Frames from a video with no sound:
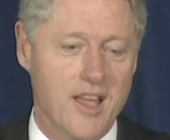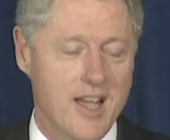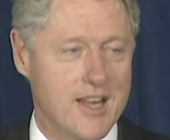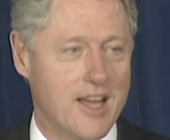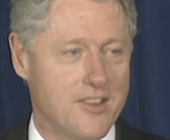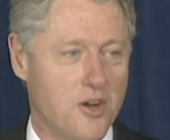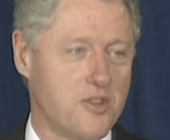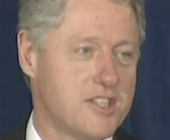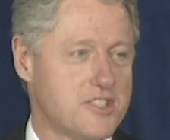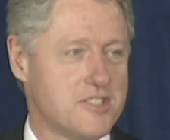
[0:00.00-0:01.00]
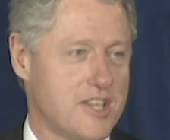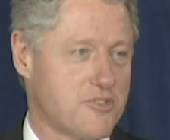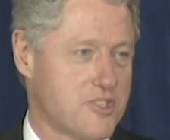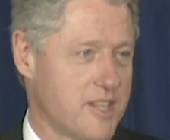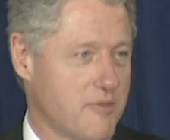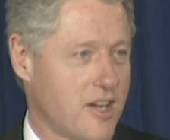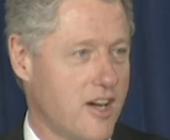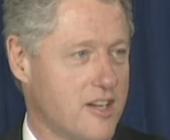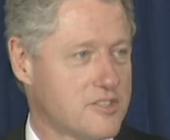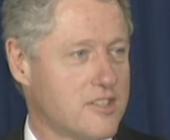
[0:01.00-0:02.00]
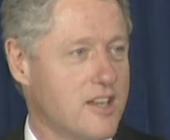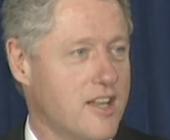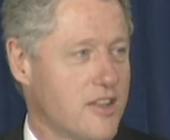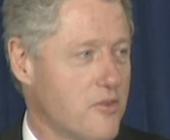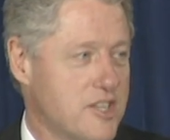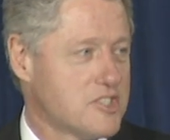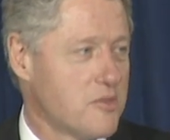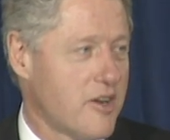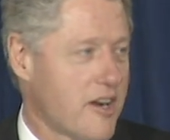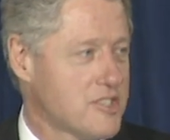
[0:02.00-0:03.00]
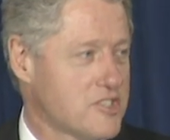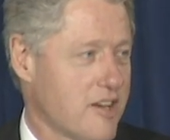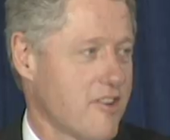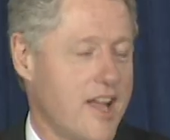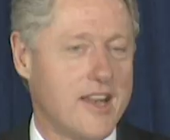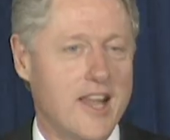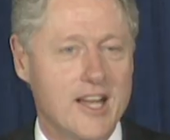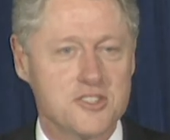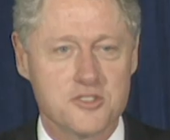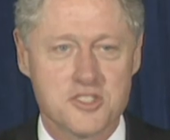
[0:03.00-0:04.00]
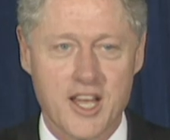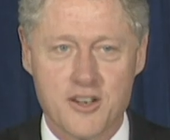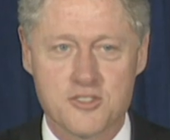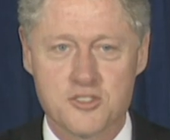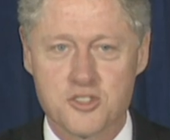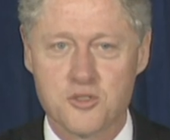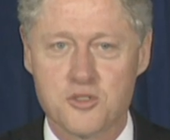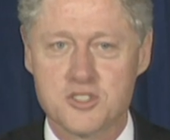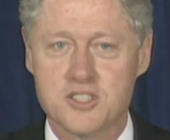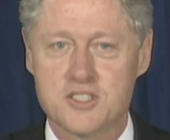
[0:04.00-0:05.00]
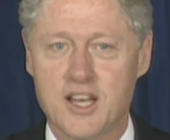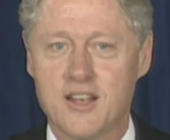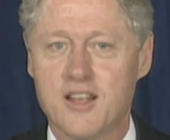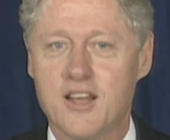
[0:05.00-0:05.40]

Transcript: and I thought, well, this is interesting because the reason America's never had national standards in schools is that